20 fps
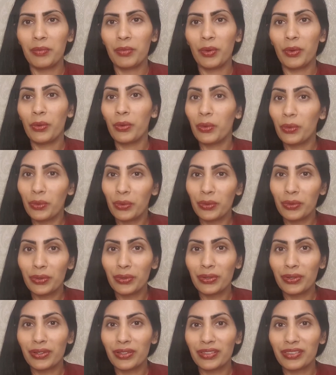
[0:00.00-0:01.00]
or
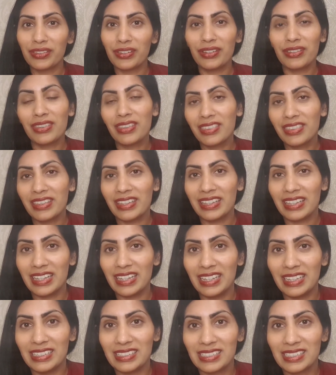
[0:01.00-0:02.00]
the other thing
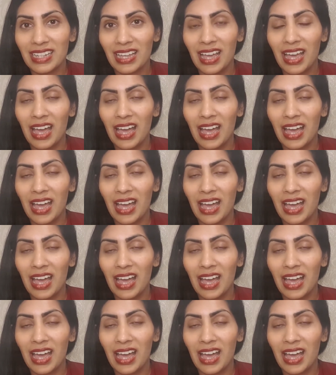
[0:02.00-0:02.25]
is,